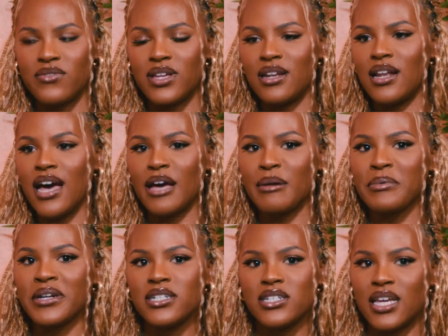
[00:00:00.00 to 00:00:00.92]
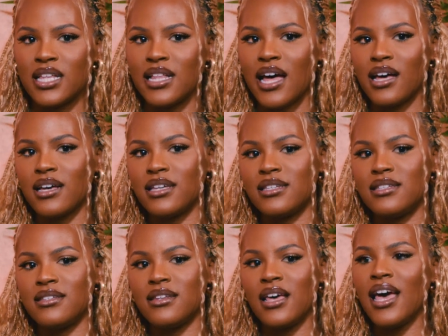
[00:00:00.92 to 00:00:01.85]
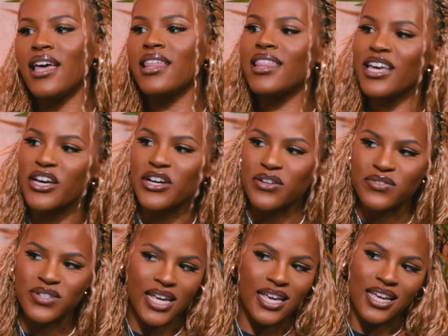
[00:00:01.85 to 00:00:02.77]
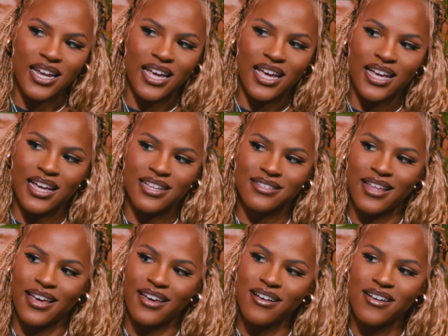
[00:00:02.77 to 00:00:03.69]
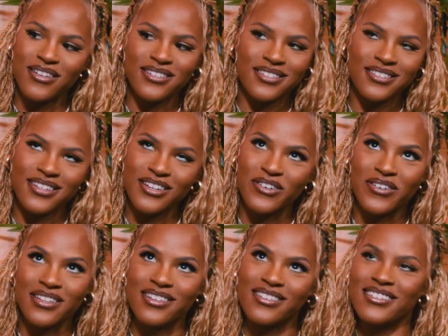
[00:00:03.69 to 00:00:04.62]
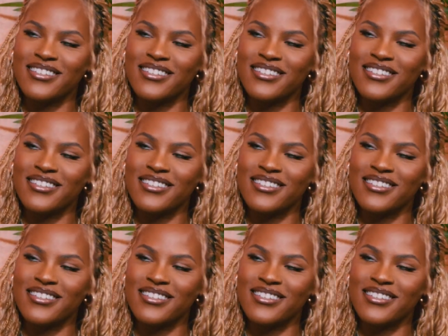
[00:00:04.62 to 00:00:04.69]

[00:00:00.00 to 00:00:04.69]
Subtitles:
and I appreciate that, because they could have taken it as like, oh, just ignore little